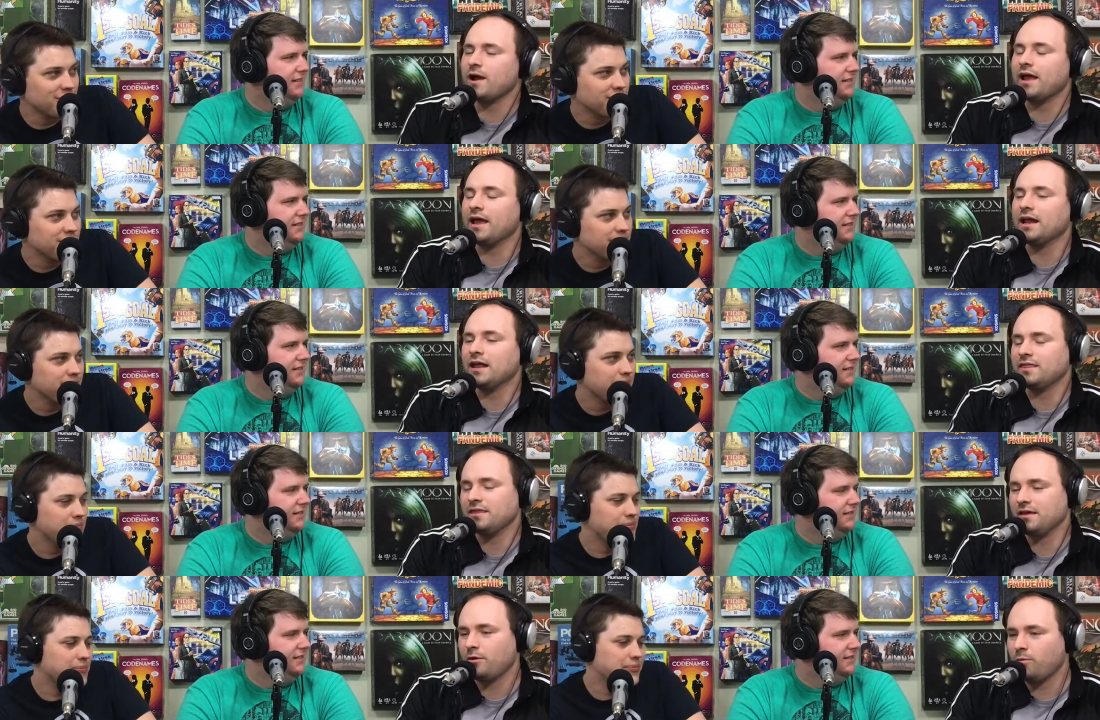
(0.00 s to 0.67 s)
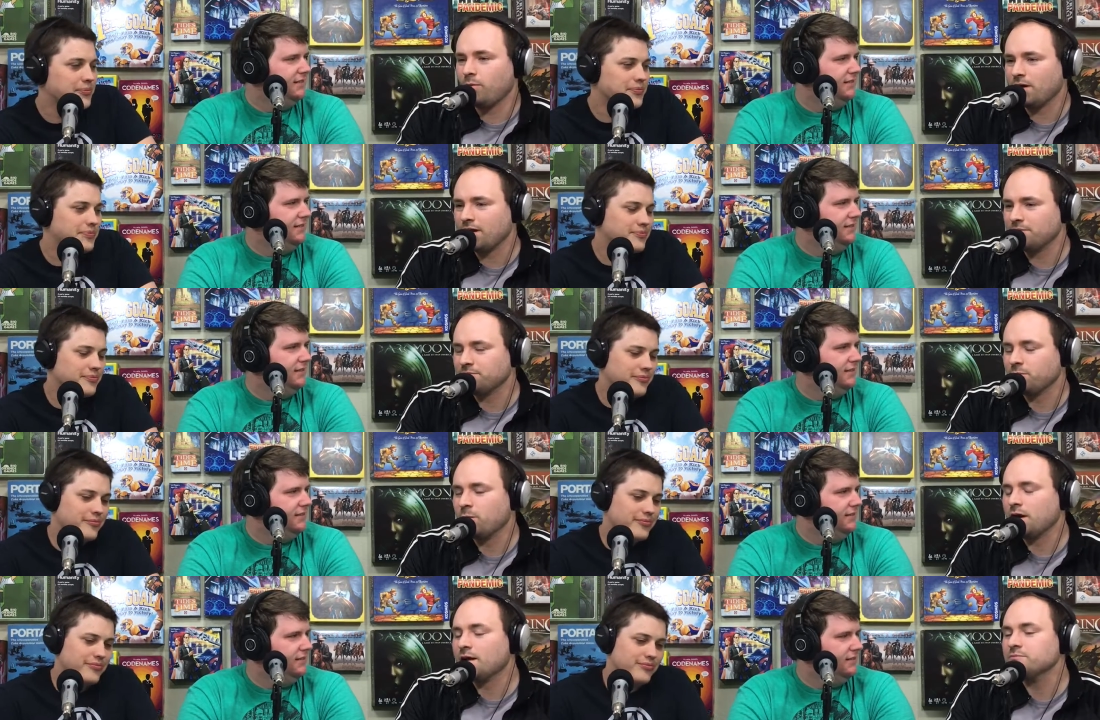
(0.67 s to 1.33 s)
Speaker 1: Right, and I think what
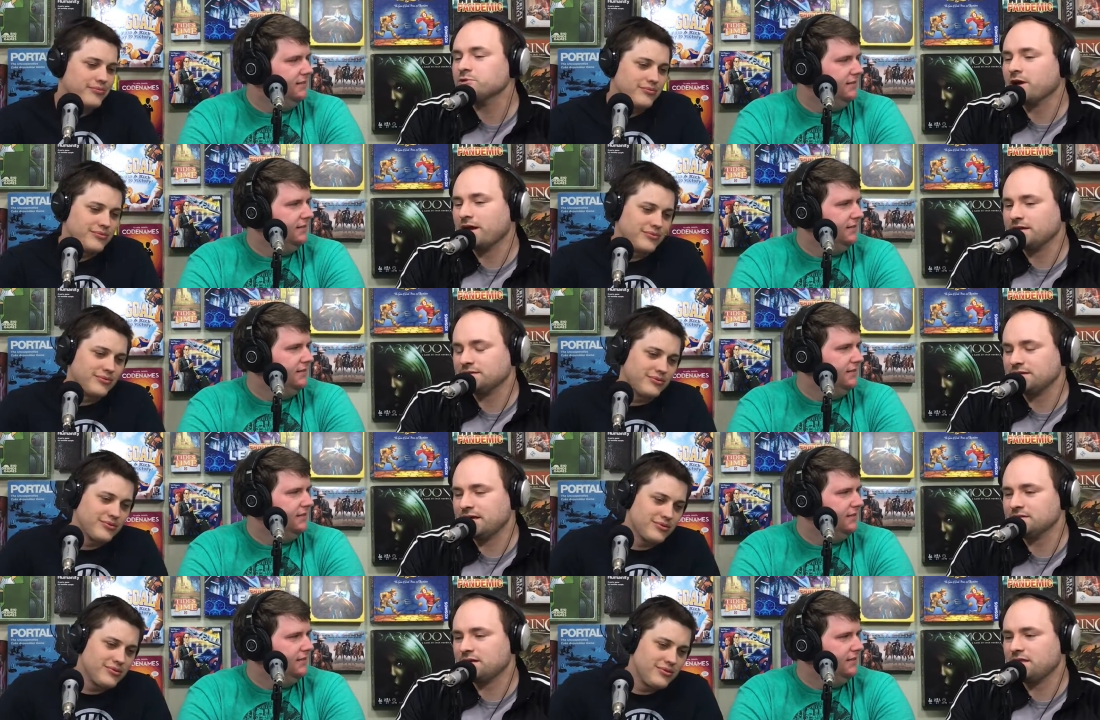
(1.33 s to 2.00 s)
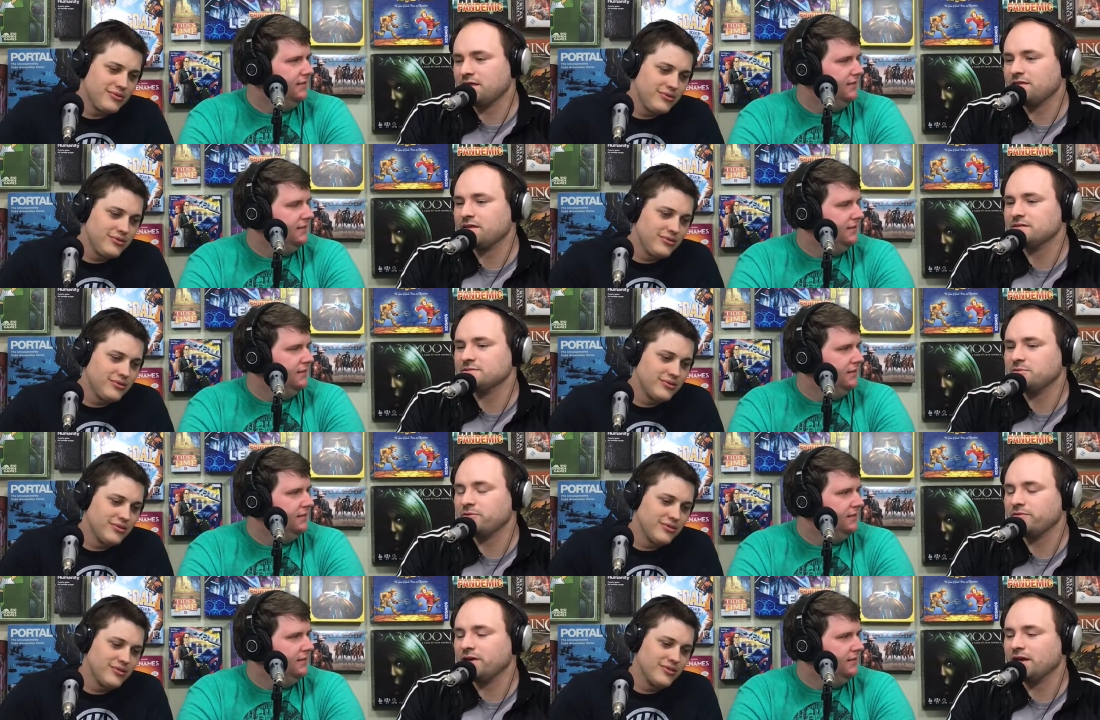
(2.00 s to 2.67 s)
I'm what I'm trying to say is I think
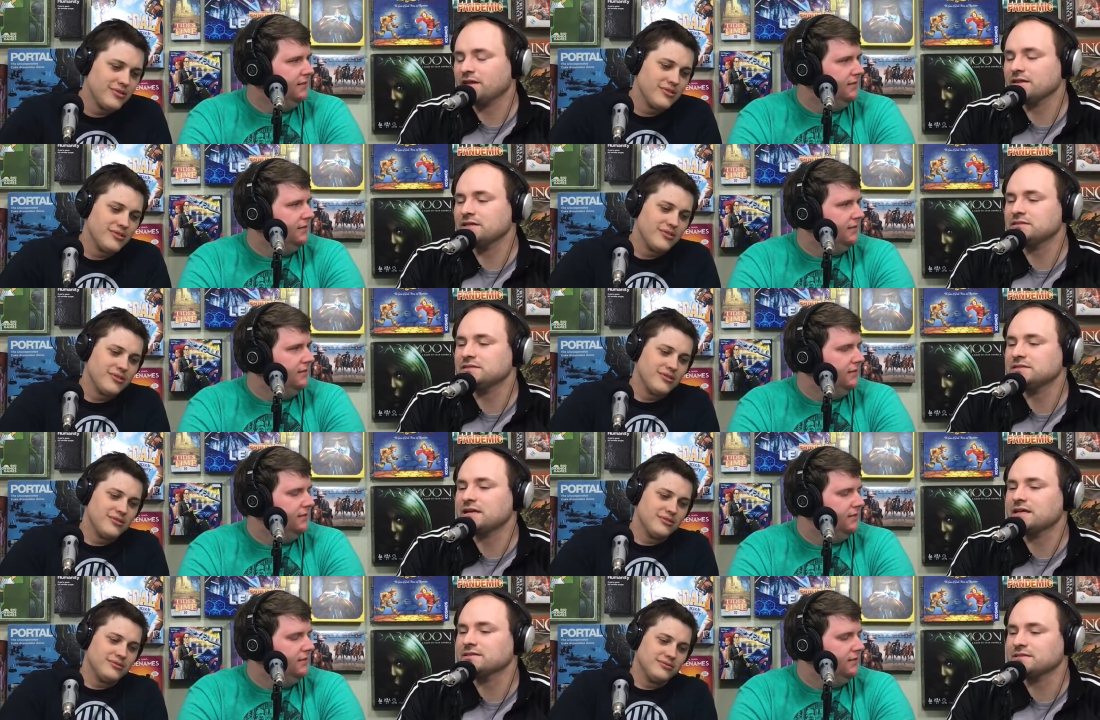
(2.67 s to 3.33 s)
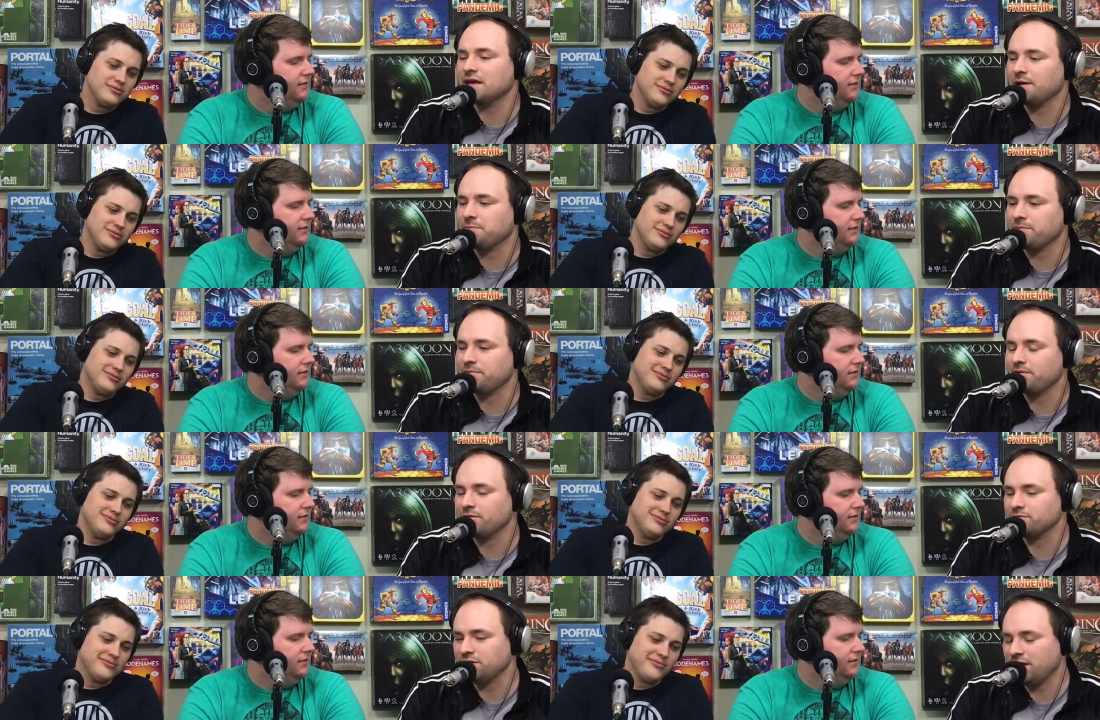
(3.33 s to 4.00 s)
this movie at least sets up
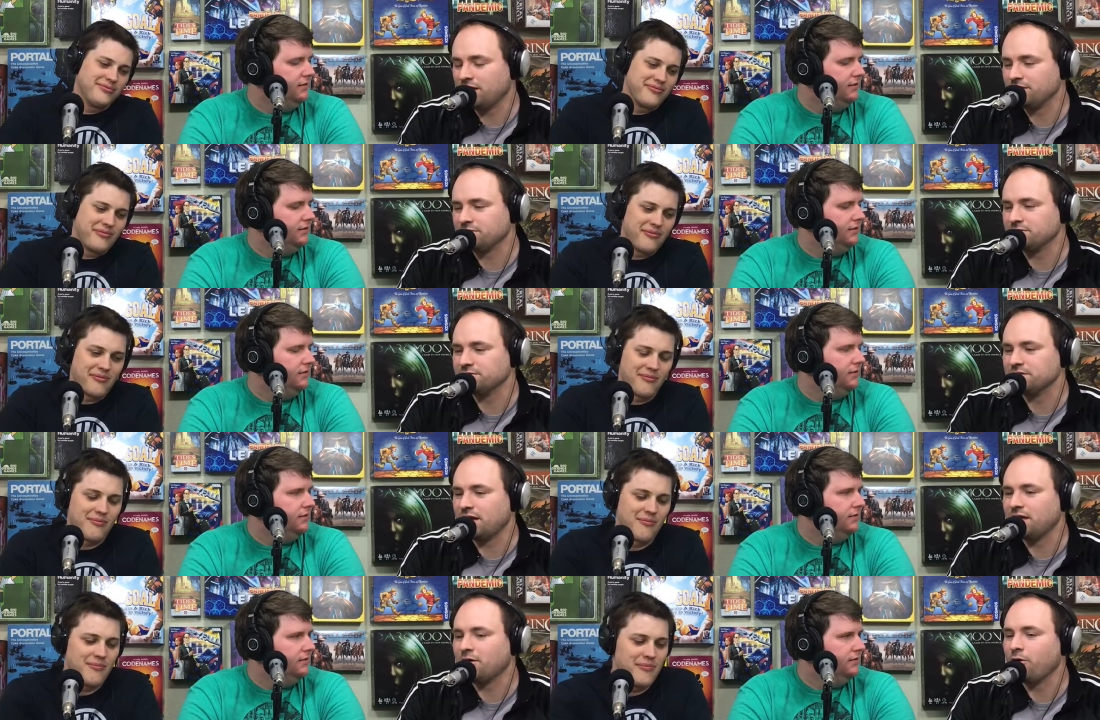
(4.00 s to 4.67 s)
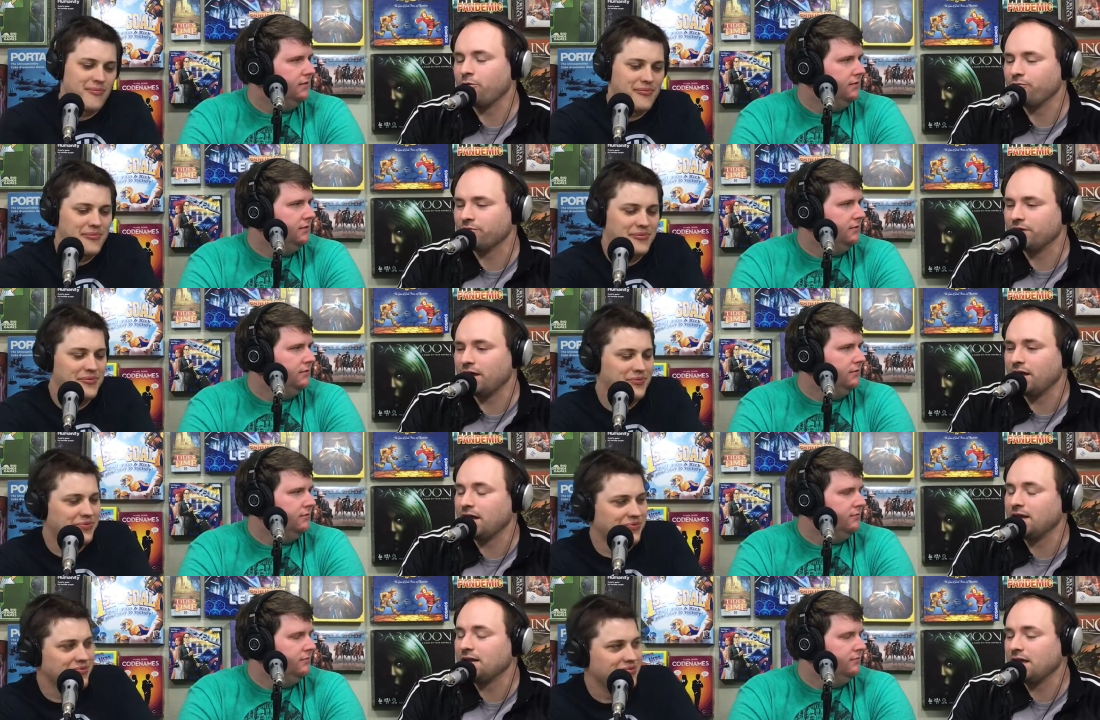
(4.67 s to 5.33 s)
those characters and
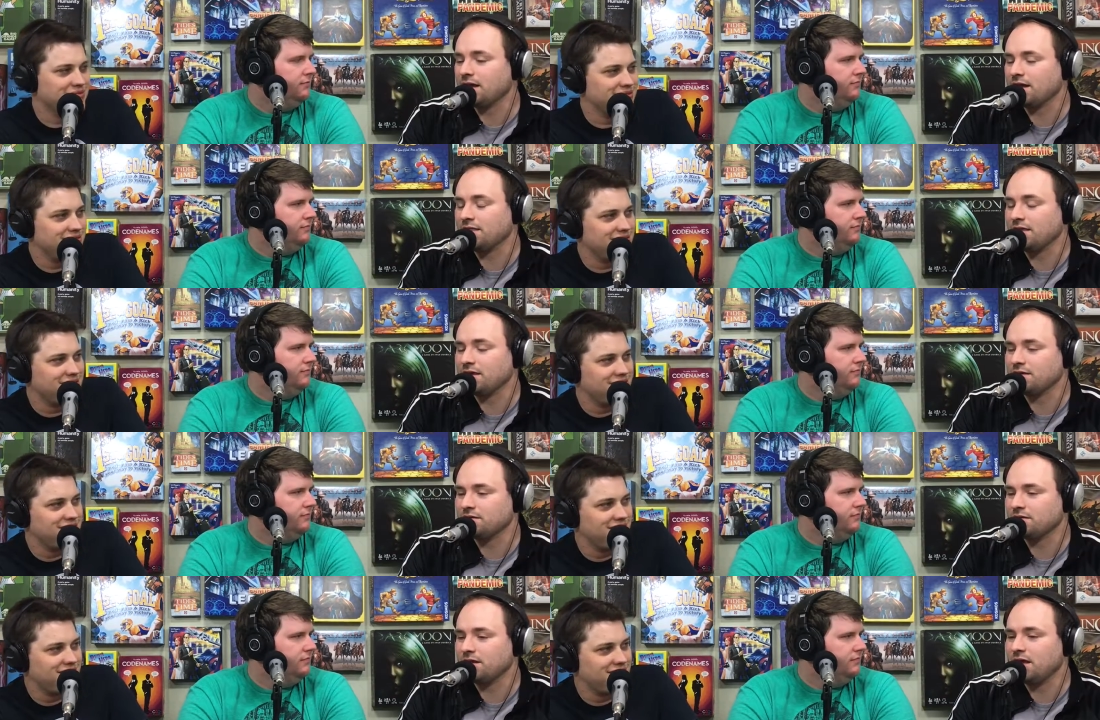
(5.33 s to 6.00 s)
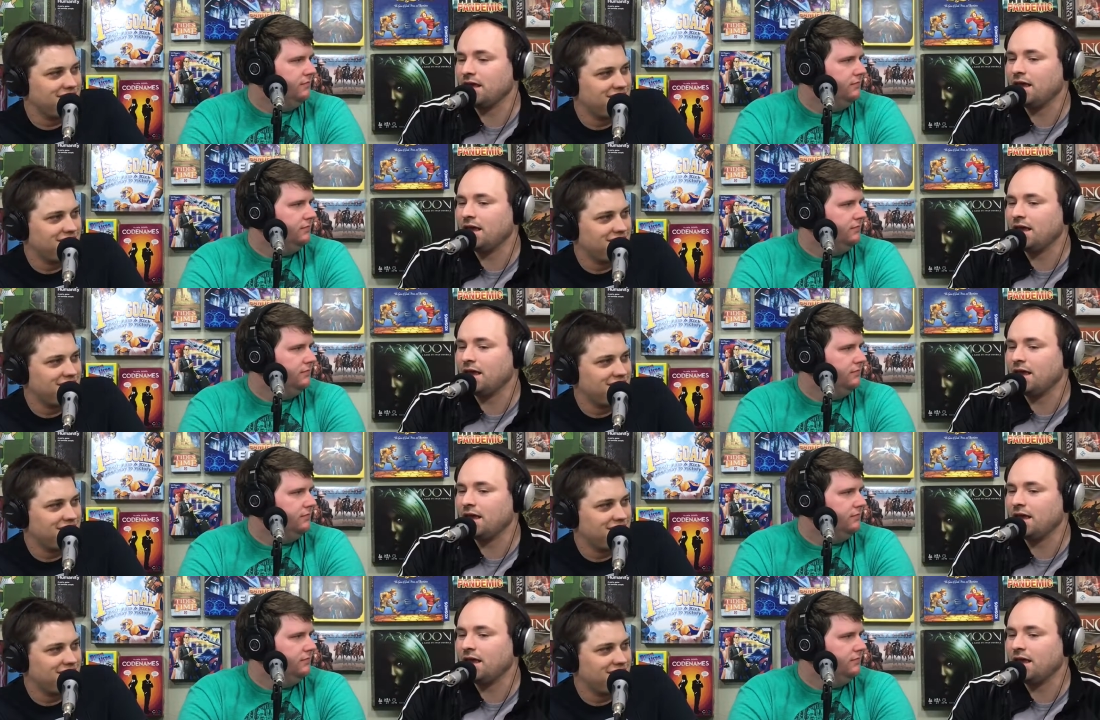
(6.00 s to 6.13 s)
hopefully, And again, I think